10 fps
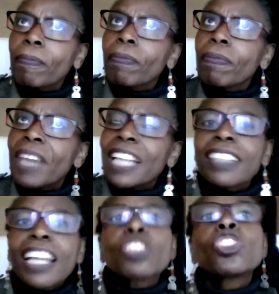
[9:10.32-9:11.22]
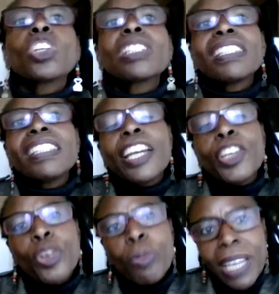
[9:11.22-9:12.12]
that does not see a
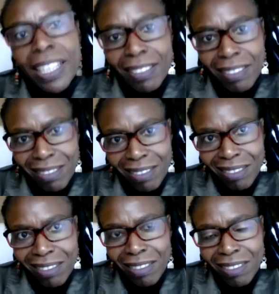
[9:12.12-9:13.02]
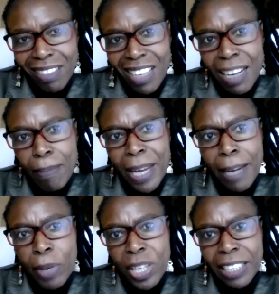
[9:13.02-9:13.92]
human in a Black
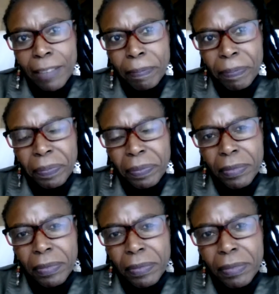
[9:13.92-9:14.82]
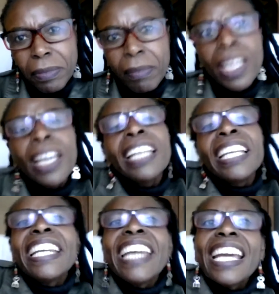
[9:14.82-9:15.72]
body. And
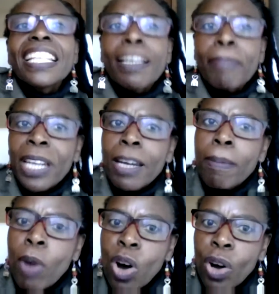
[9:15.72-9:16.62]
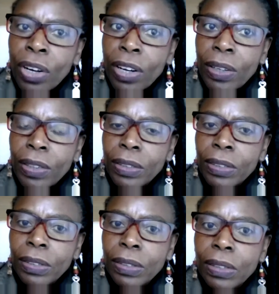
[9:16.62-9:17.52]
then he ends up in a morgue
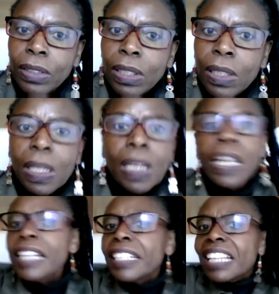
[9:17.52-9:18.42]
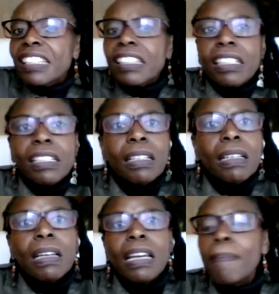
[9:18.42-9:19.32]
in just
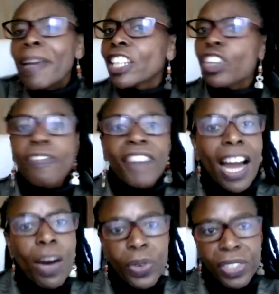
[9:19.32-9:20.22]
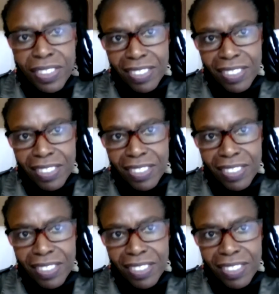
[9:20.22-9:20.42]
a matter of hours.